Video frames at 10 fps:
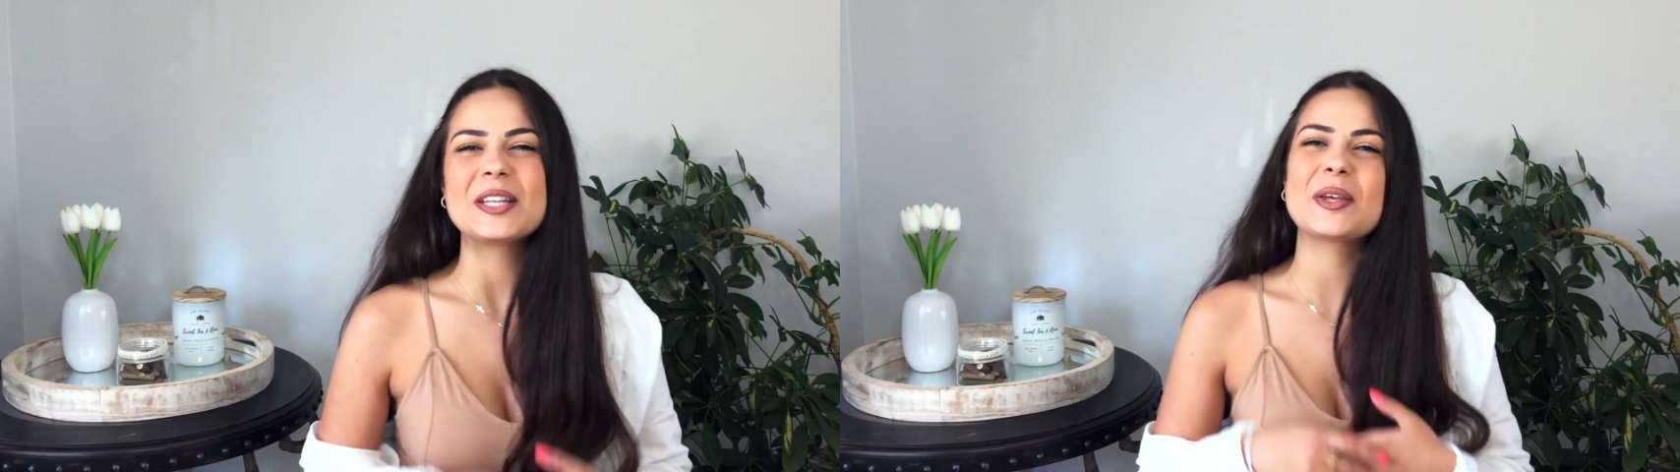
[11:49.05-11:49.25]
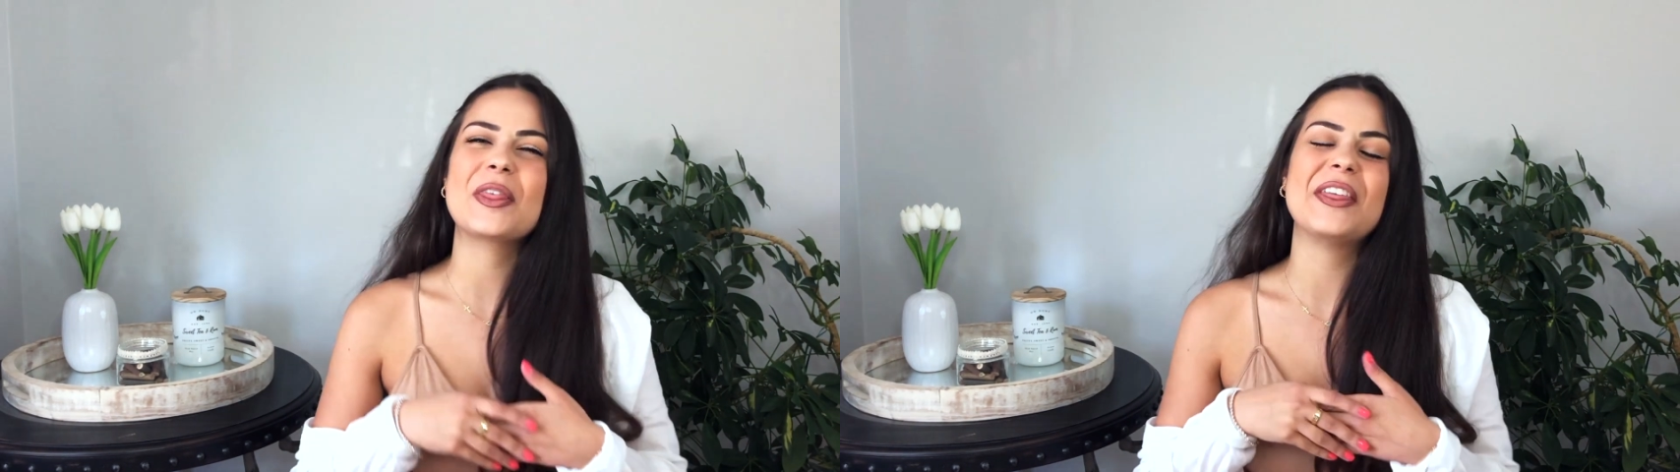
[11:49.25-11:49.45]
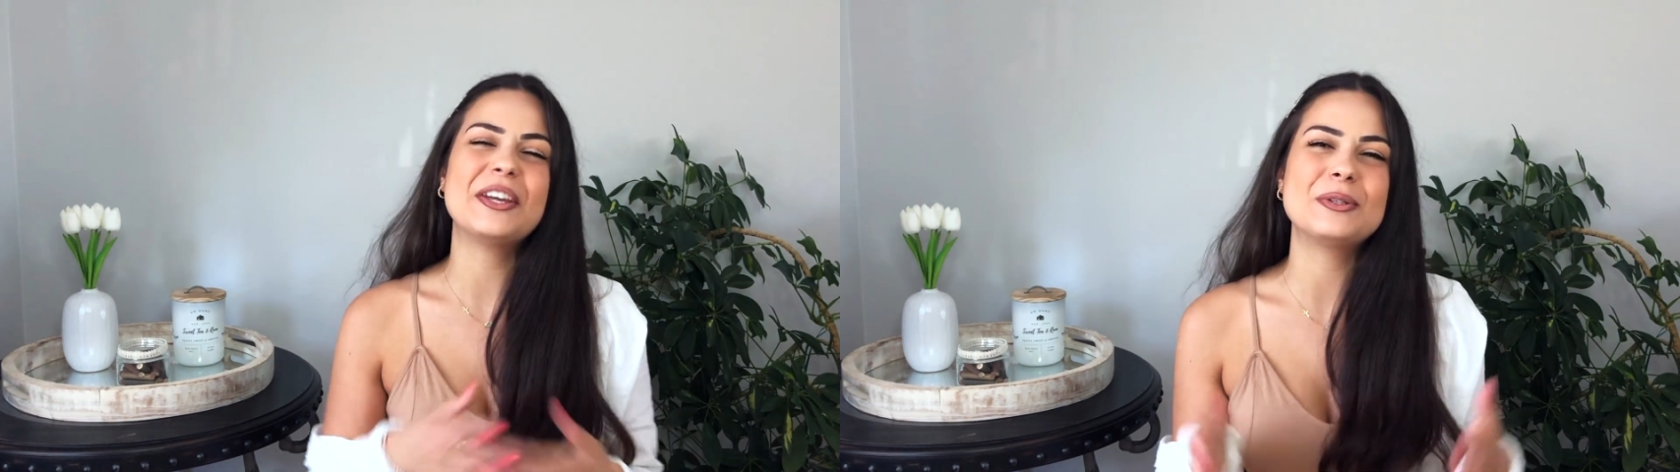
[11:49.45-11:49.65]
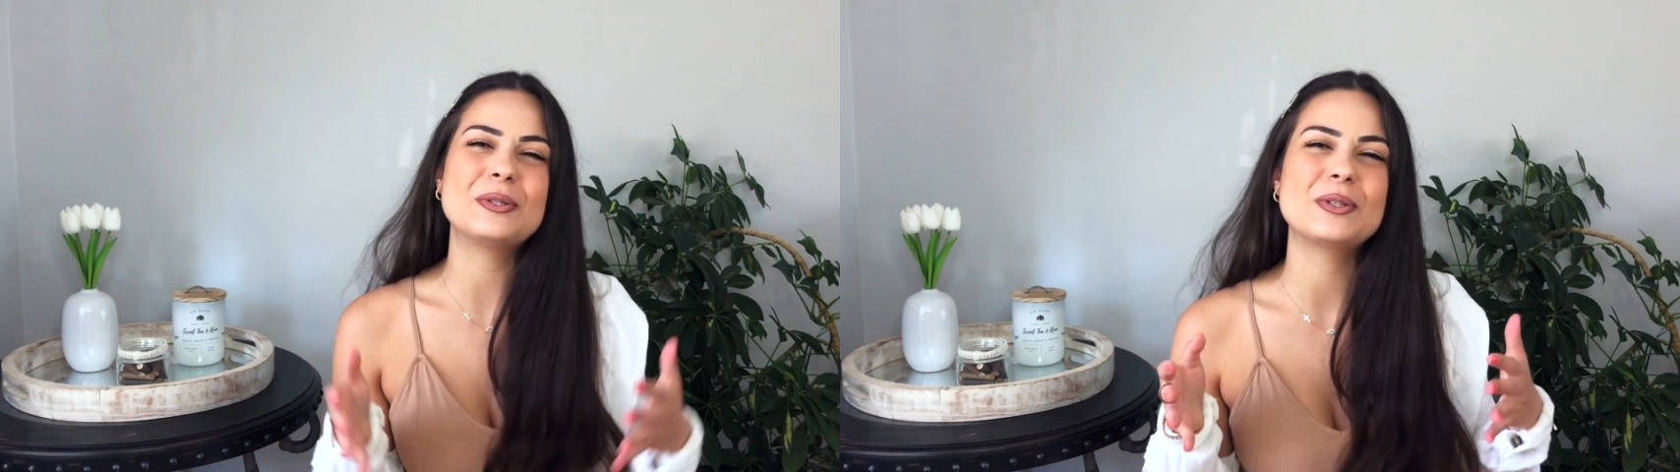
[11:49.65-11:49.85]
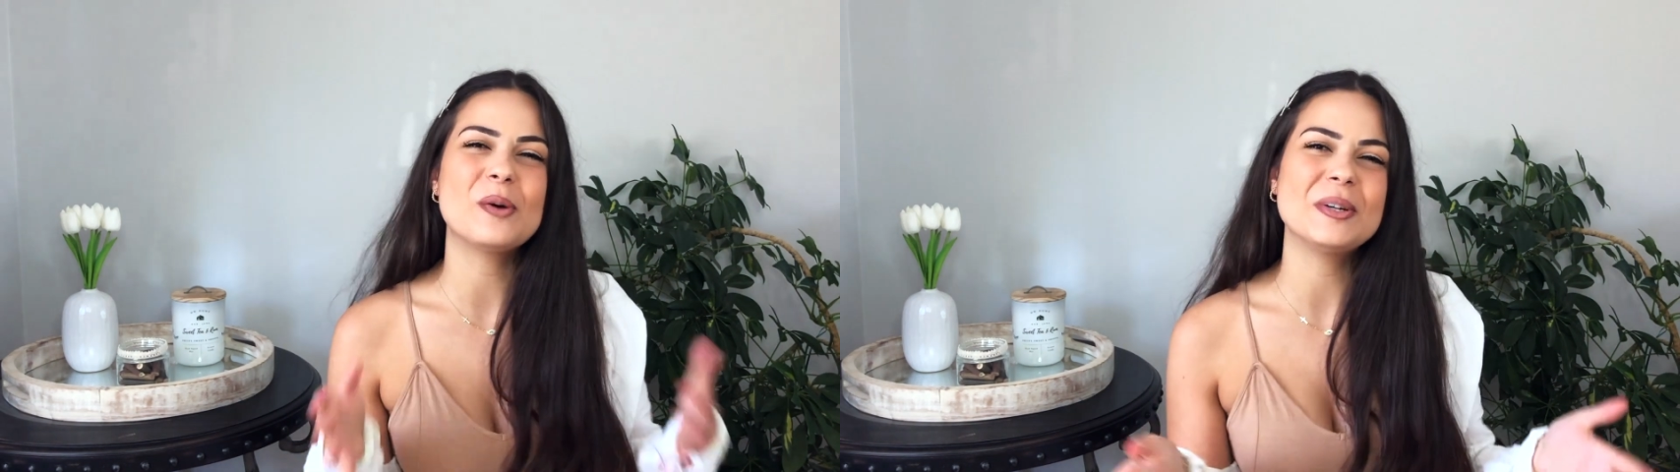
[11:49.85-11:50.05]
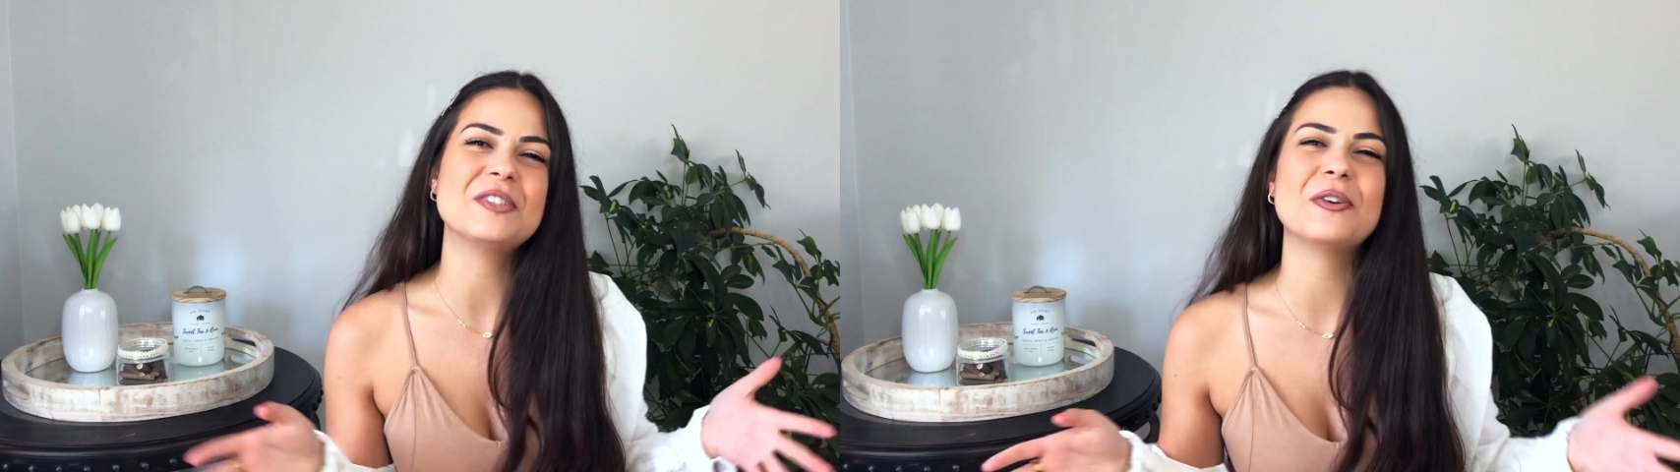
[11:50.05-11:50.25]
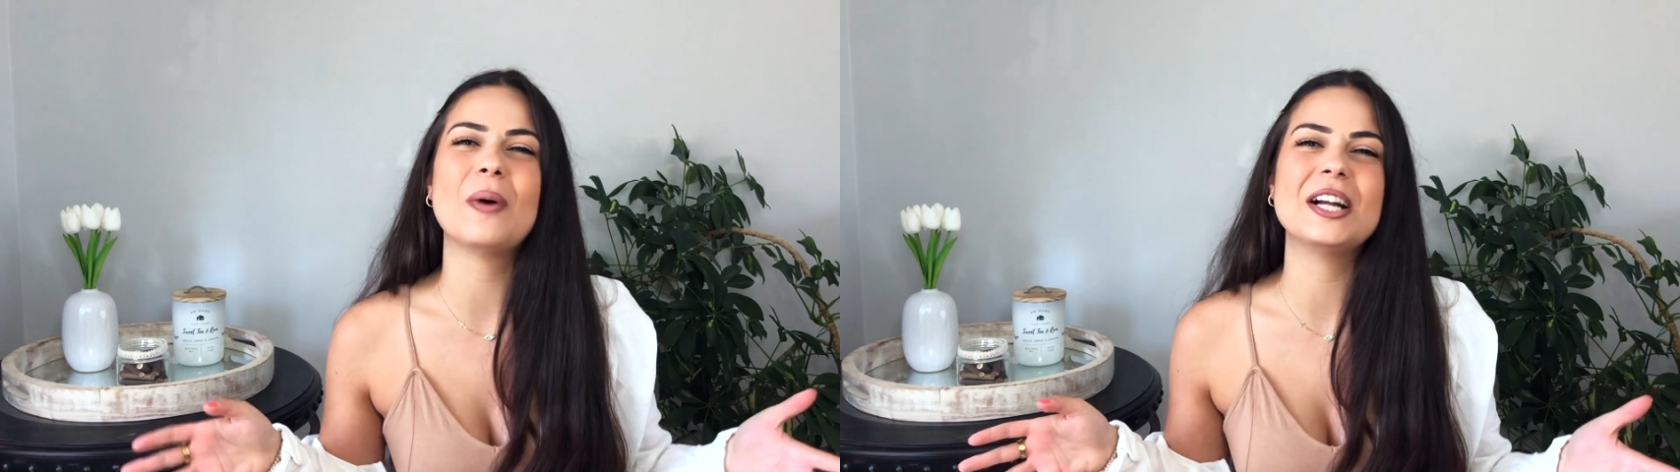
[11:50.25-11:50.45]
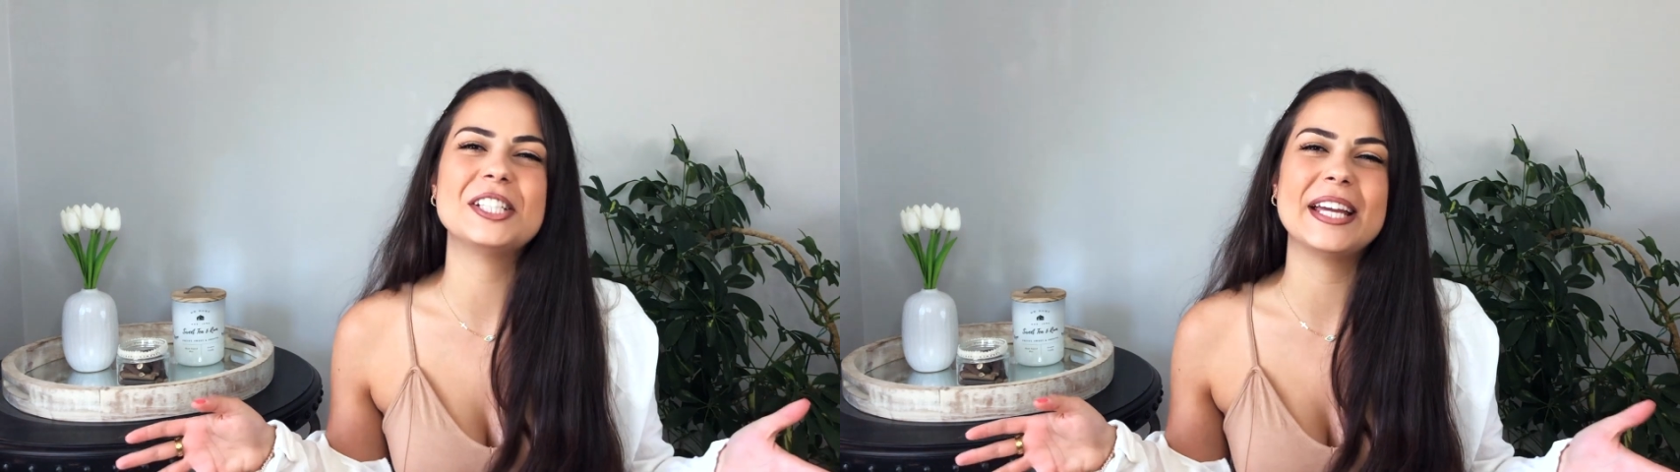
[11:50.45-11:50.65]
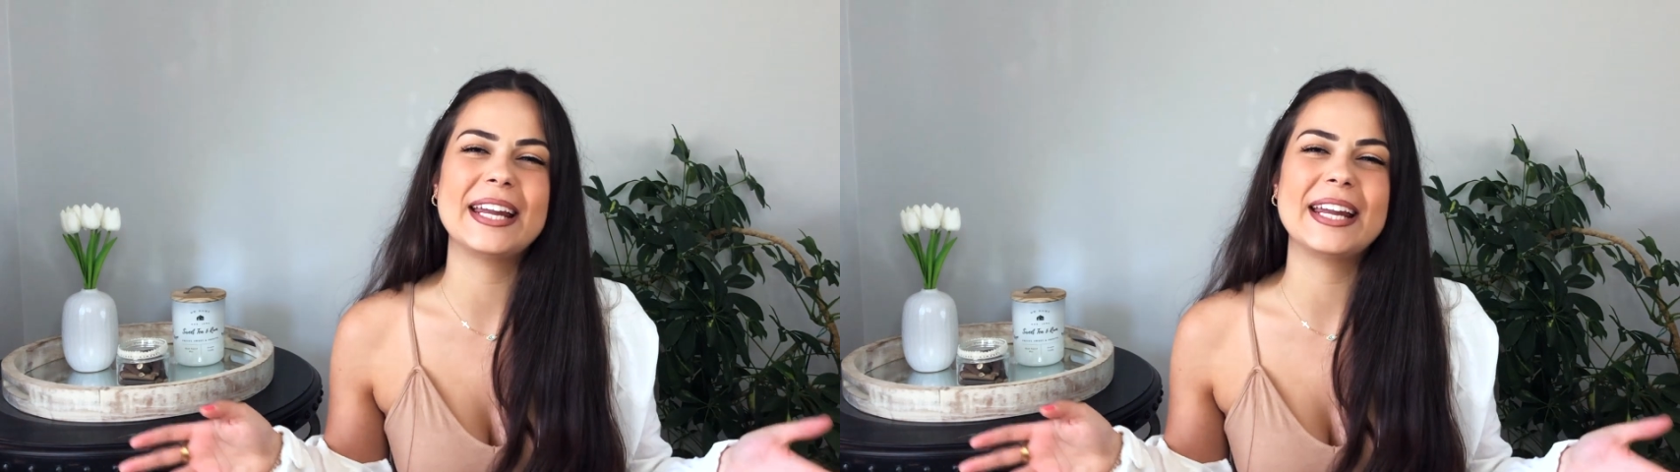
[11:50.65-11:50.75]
So thank you so much for watching,